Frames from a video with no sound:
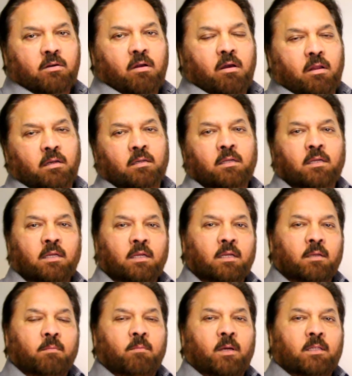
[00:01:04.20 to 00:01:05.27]
on.
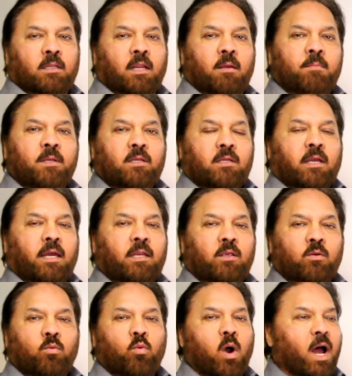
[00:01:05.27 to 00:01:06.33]
But let me tell
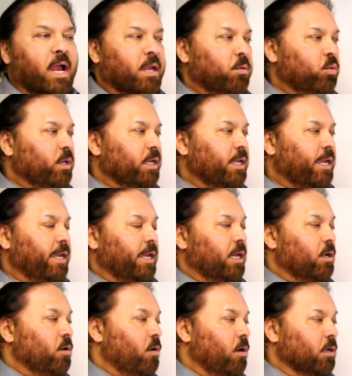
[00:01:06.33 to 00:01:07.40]
you why we
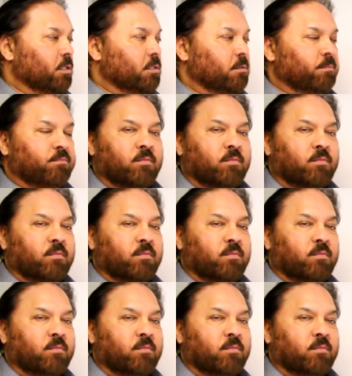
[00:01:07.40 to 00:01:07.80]
cannot